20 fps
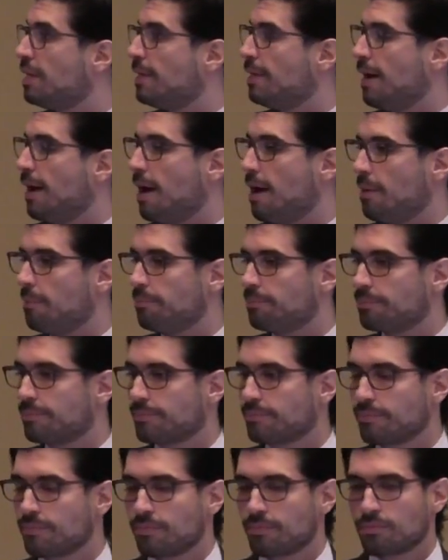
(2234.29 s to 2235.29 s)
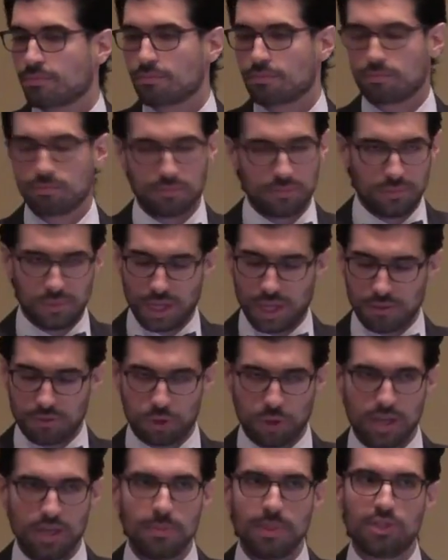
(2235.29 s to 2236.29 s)
Not
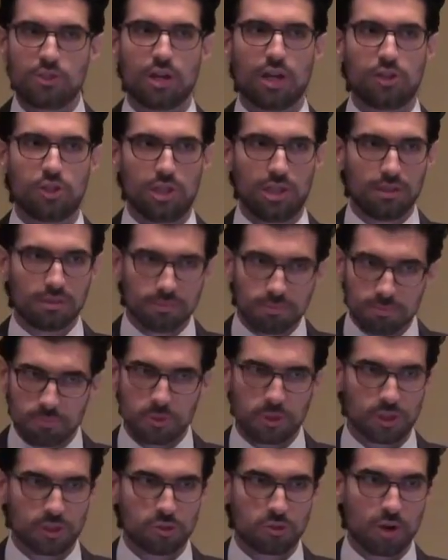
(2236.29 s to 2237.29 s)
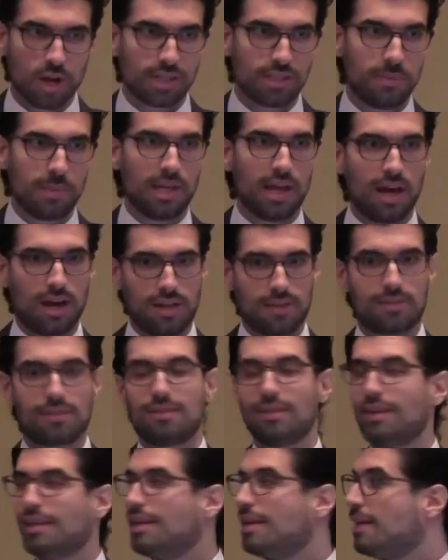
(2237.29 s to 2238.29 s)
trying to be judgy, just trying to be
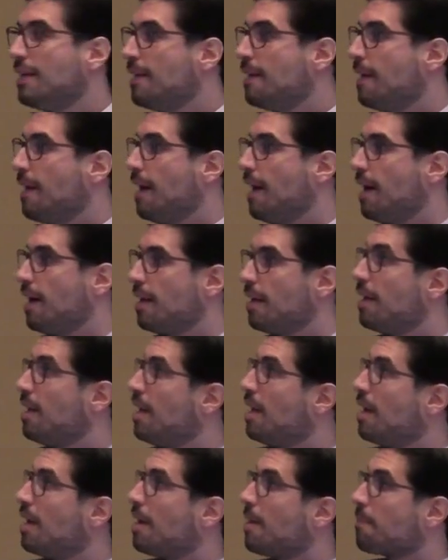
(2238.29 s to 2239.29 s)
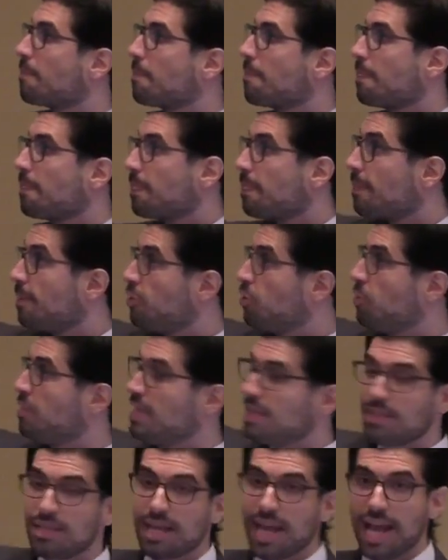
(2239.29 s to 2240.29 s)
honest. So
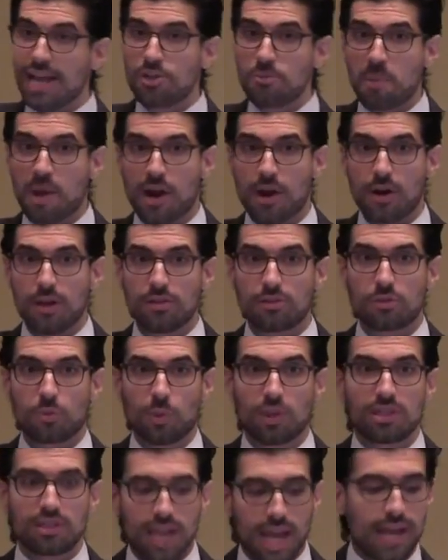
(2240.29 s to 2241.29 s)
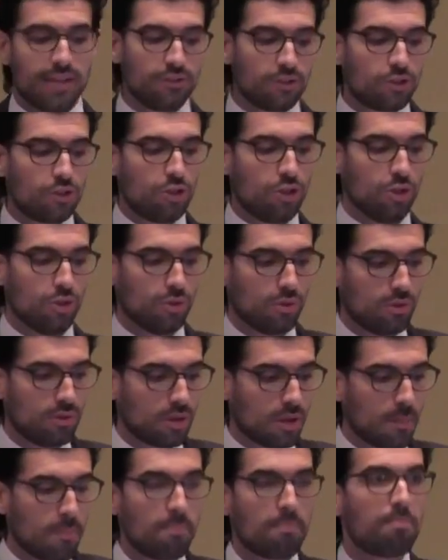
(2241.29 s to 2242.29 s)
disengaged parents will tend
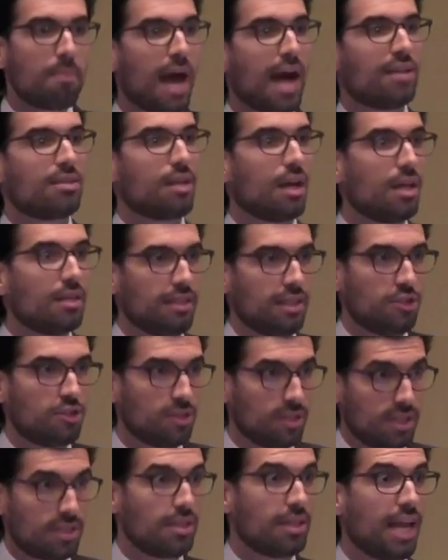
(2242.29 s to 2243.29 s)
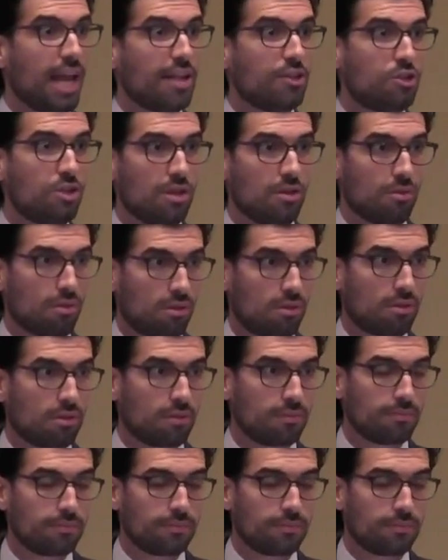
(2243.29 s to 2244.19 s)
to pass on disengaged youth.